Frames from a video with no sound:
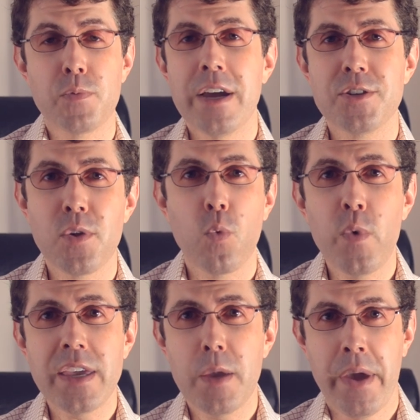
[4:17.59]
Rational
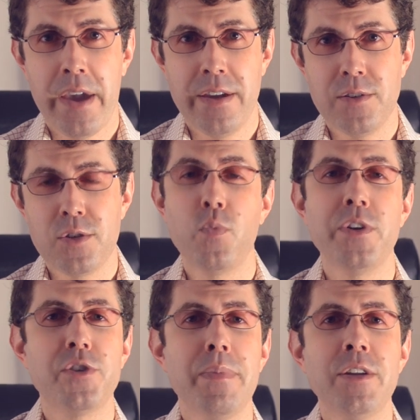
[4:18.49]
Wiki page,
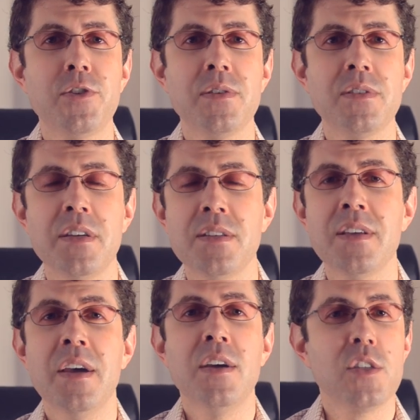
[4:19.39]
which mentions
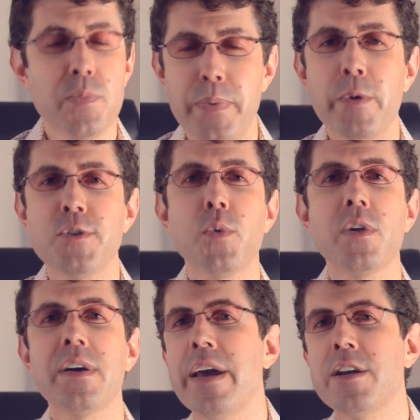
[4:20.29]
his spiritual
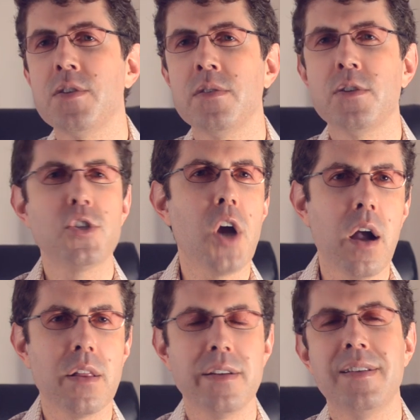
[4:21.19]
connection to
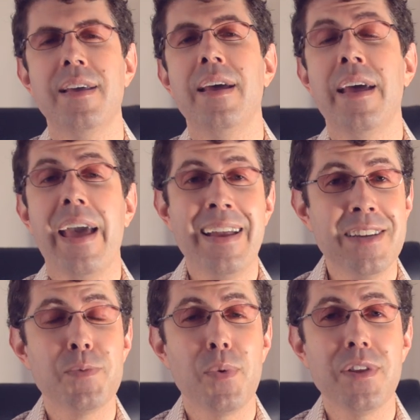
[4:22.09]
chocolate and
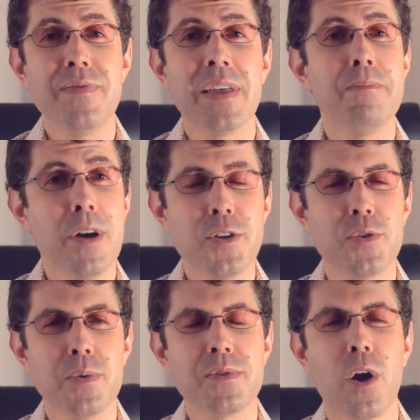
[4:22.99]
his belief that
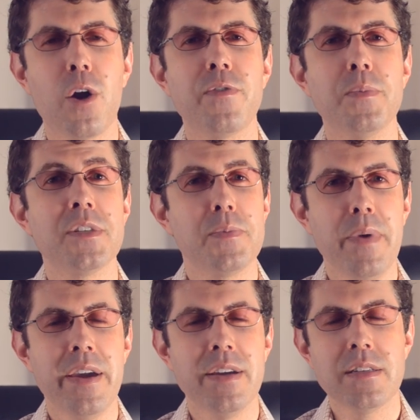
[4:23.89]
mushrooms are from
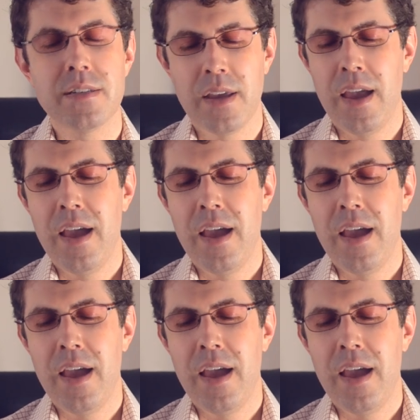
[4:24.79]
space,